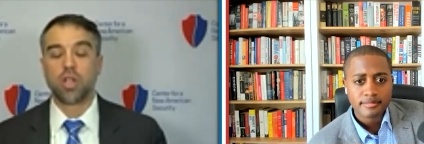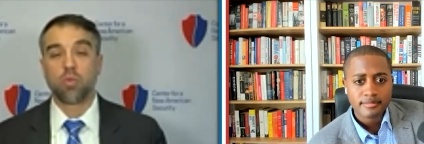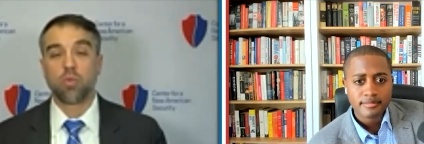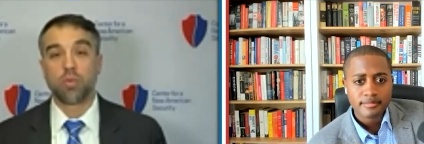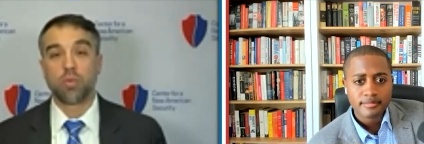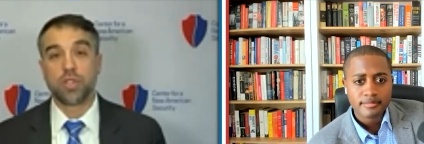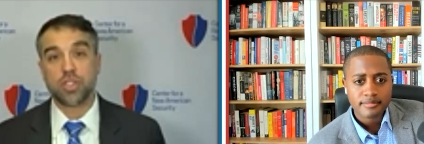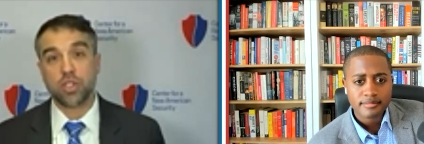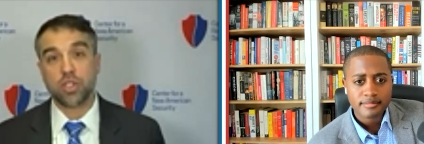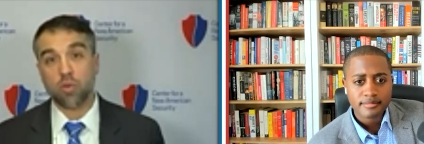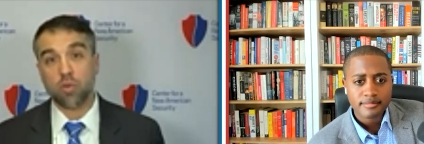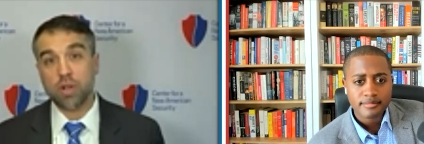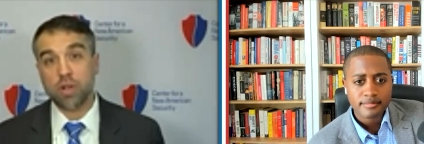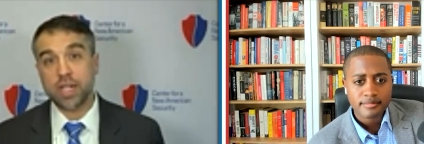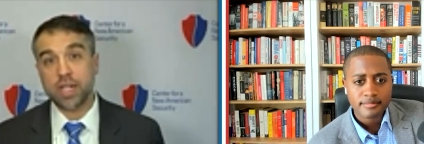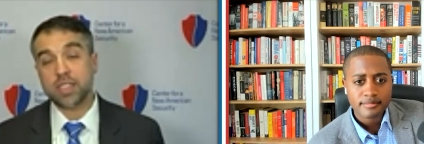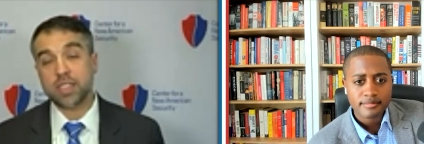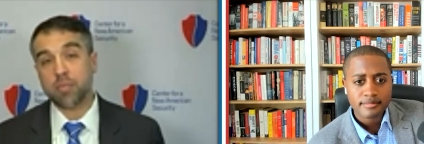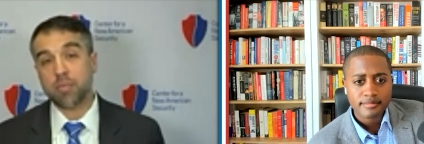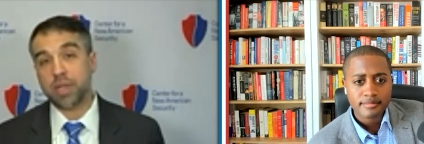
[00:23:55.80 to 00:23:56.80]
Speaker 1: we see
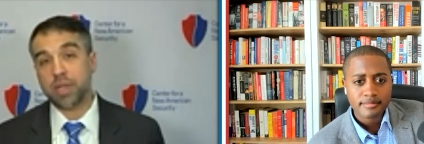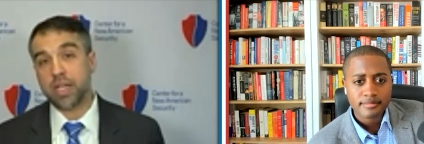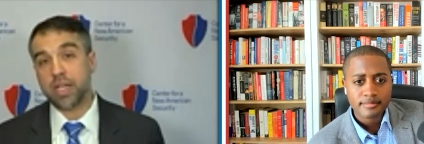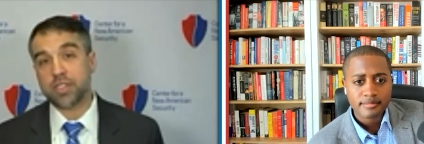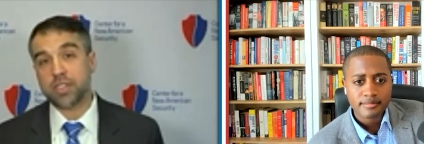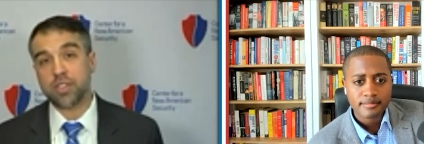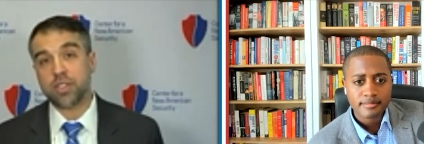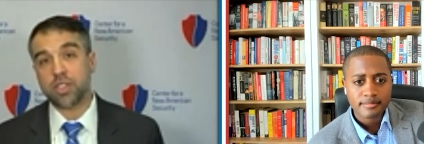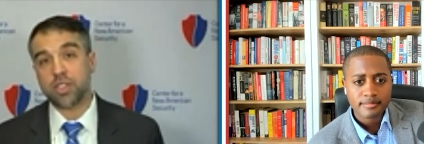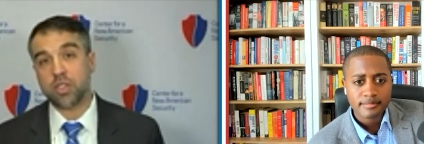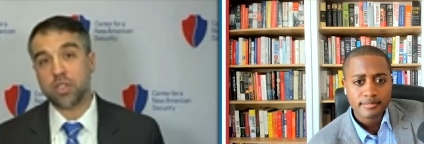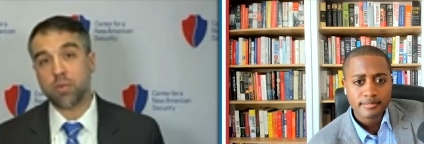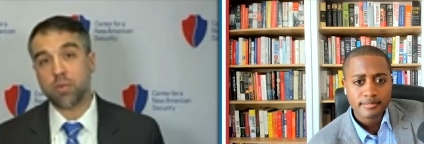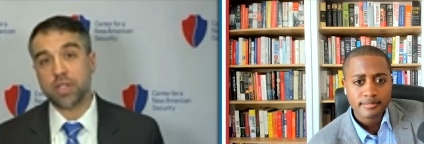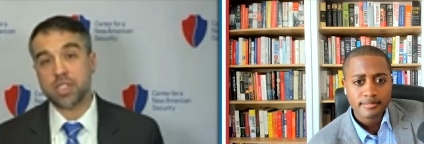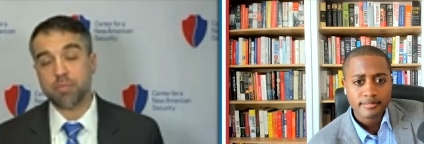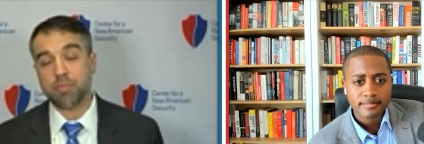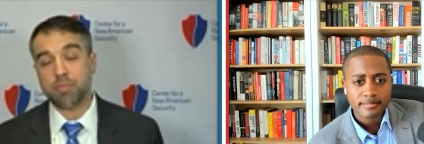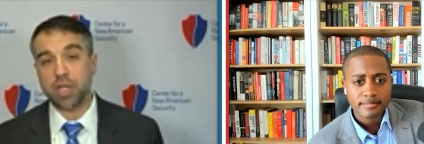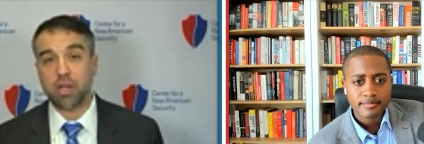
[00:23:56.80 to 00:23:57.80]
already debates in the
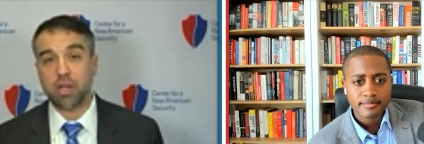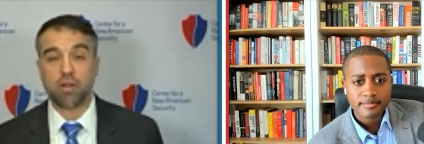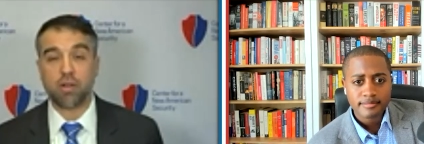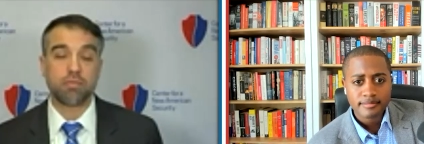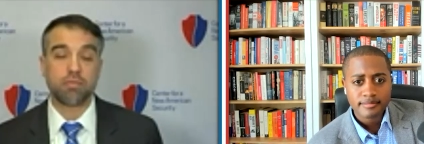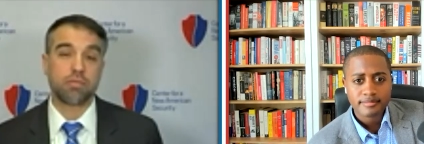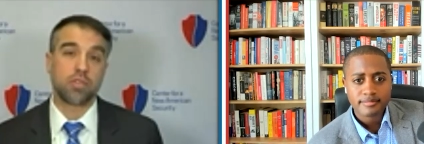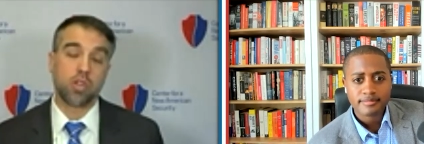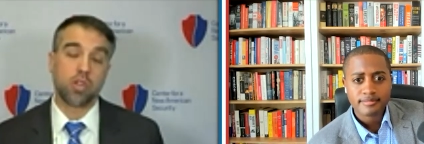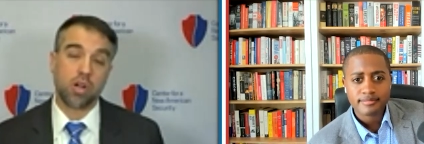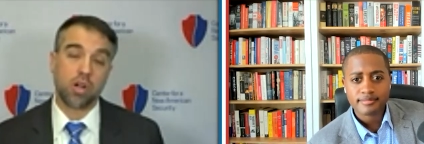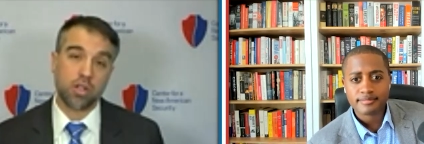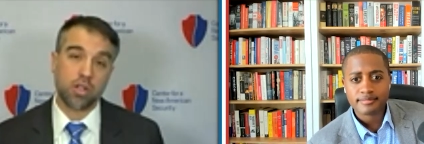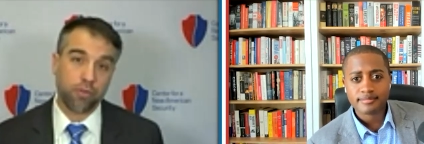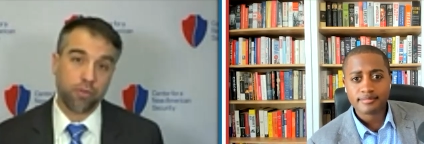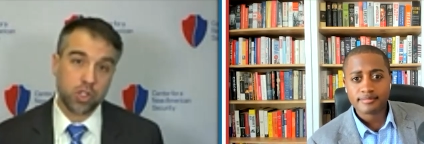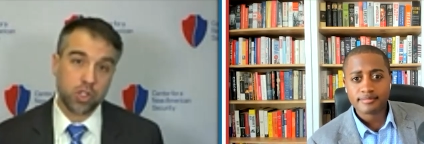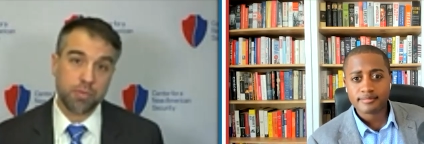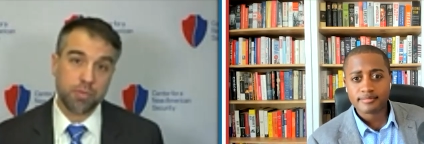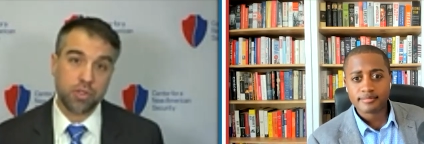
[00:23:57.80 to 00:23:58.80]
US about law
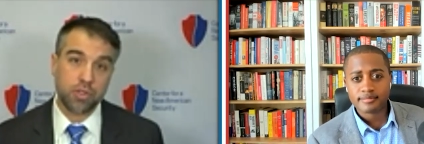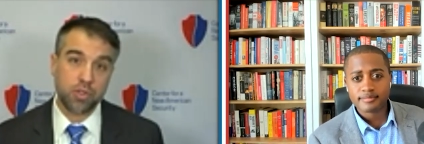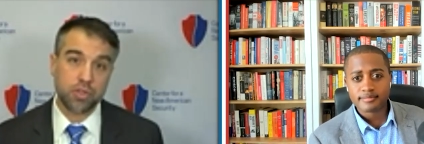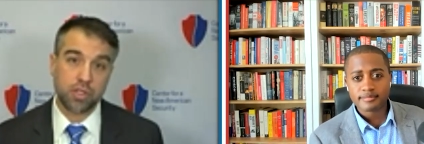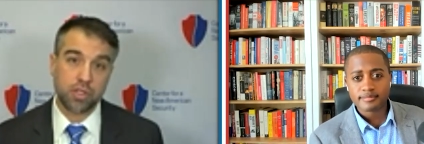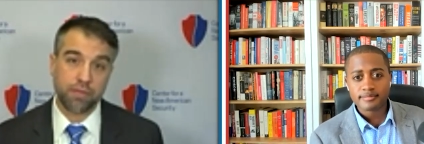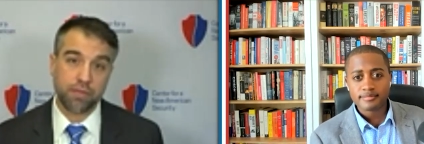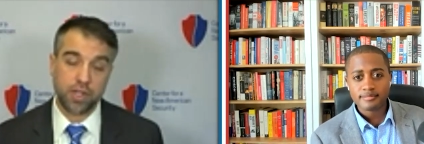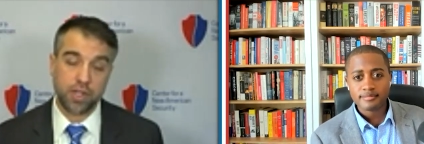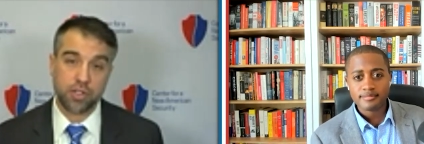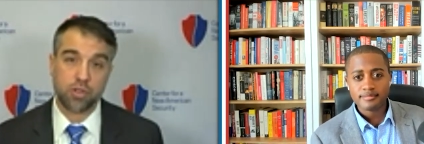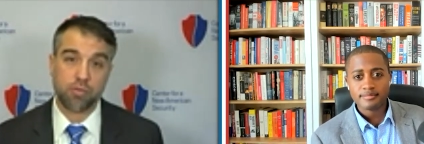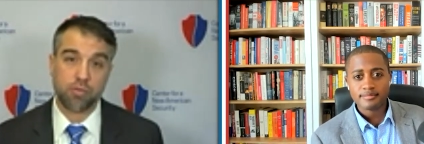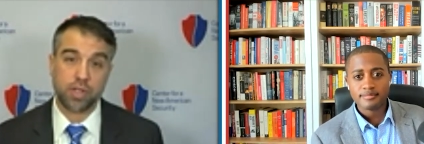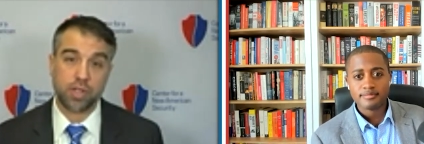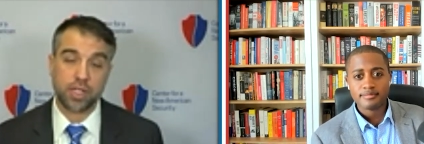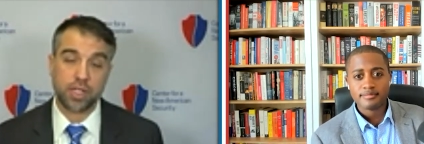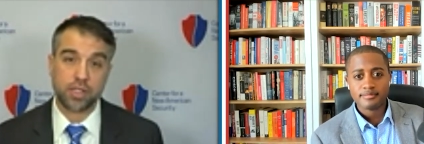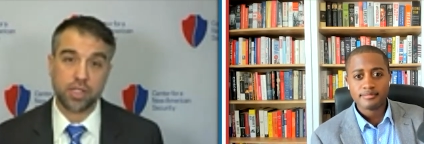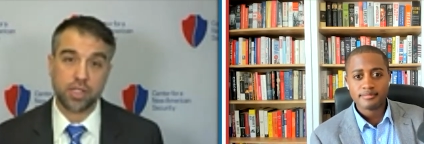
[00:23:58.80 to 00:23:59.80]
enforcement using facial
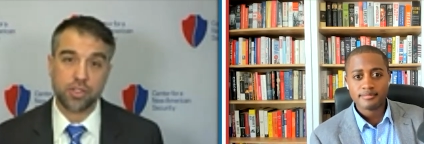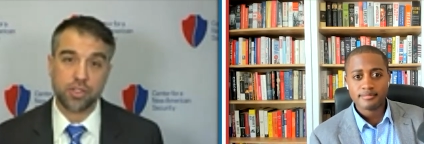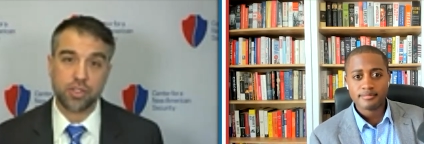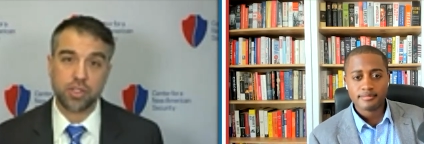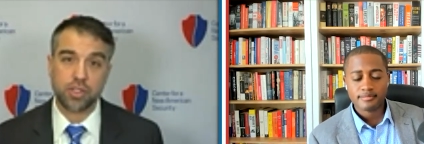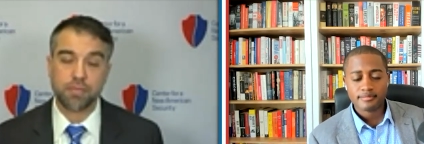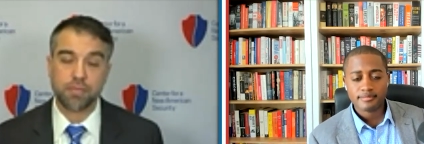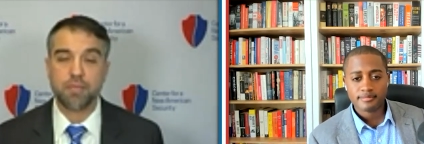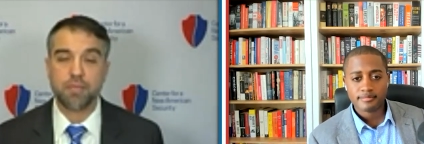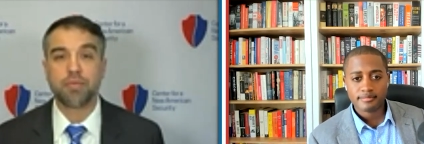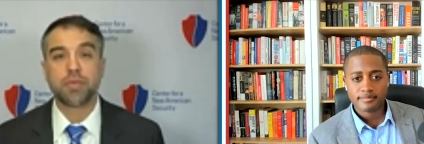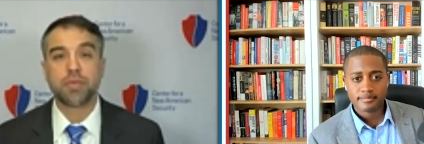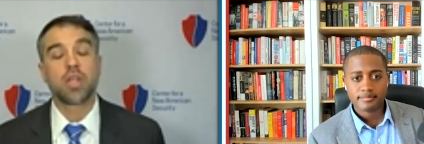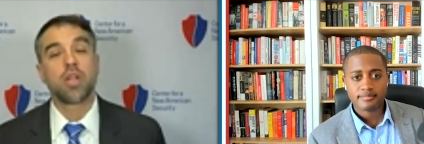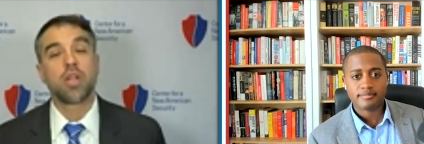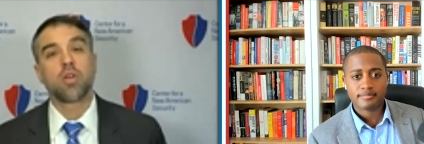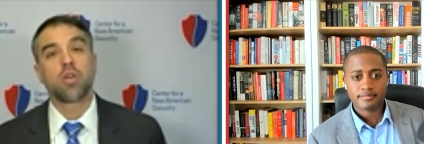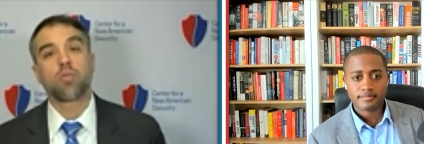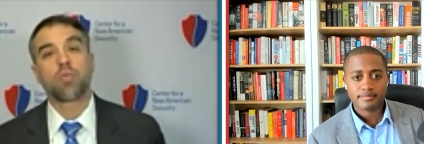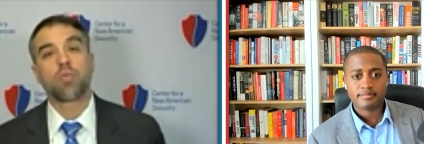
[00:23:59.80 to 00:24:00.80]
recognition.
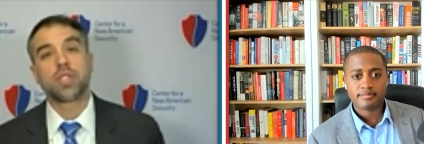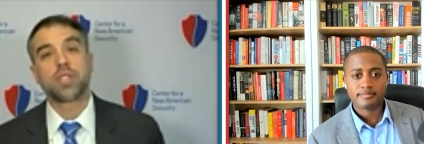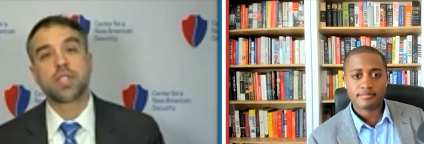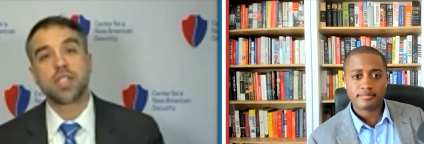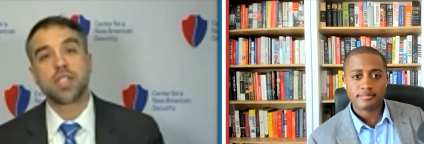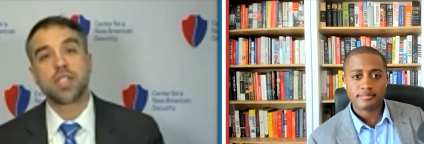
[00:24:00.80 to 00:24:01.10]
We see